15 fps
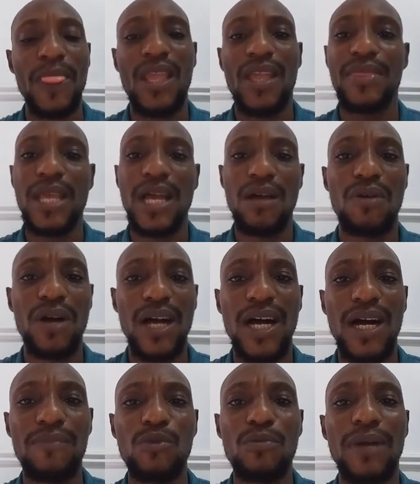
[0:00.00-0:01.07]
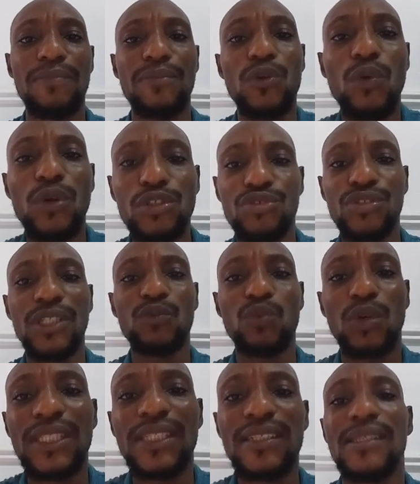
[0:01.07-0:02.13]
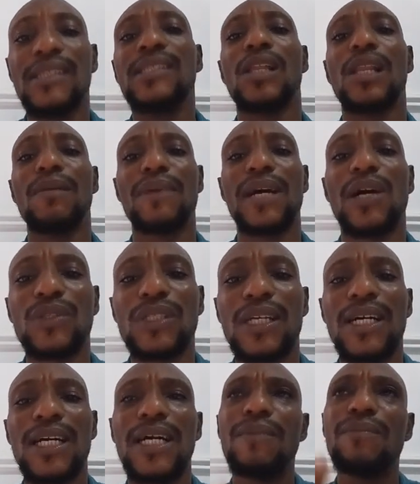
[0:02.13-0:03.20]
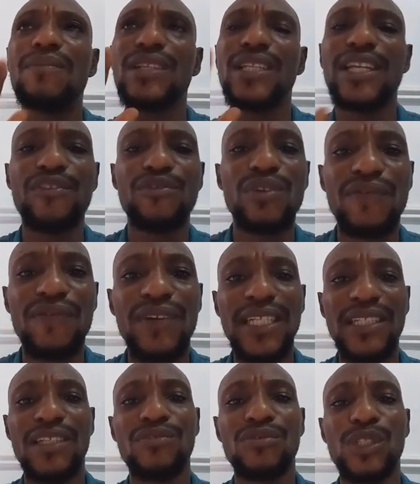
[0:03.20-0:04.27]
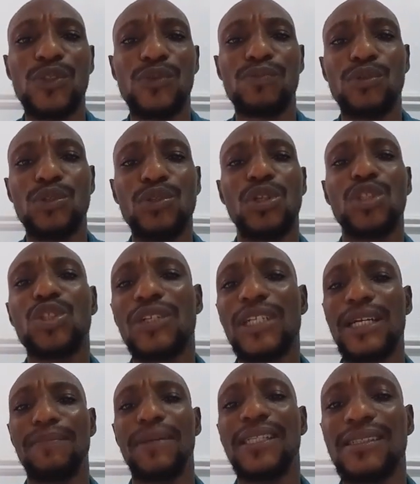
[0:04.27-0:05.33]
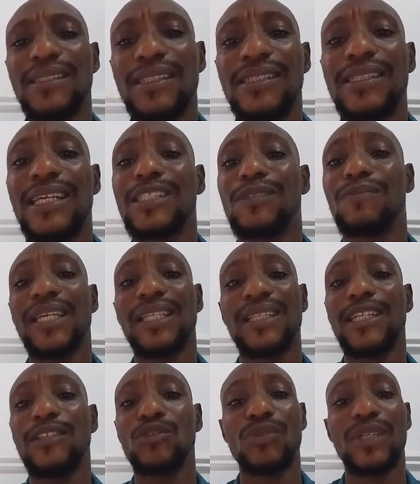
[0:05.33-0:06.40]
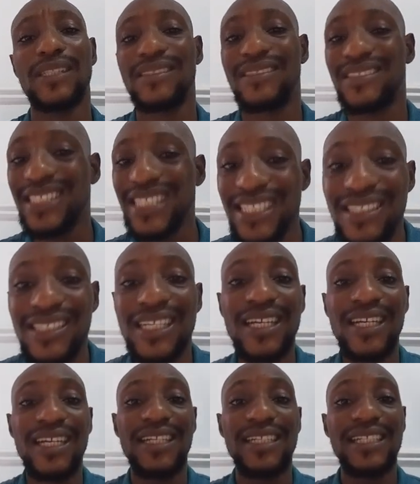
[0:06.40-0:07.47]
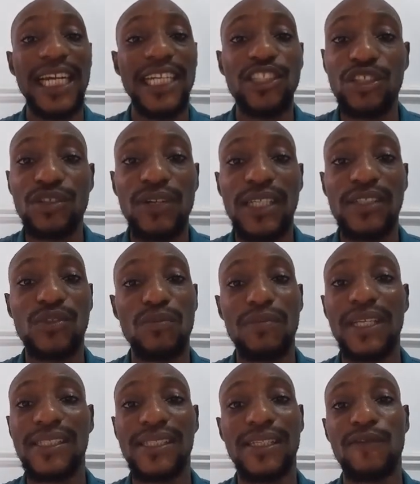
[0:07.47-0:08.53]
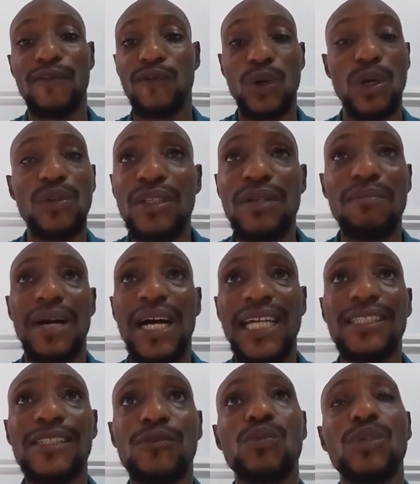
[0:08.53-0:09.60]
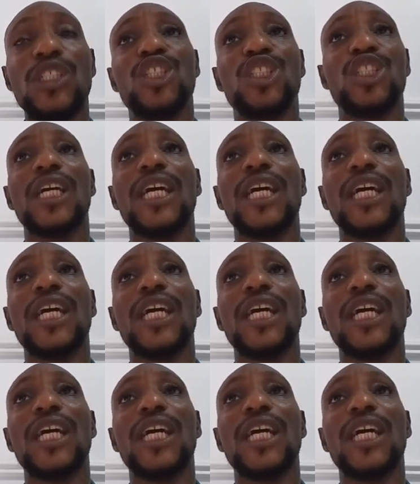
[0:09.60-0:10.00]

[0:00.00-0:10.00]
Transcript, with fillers: Now, um, you might be wondering what this is all about. Um, the refinery's production capacity is expected to exceed Nigeria's domestic fuel demand, which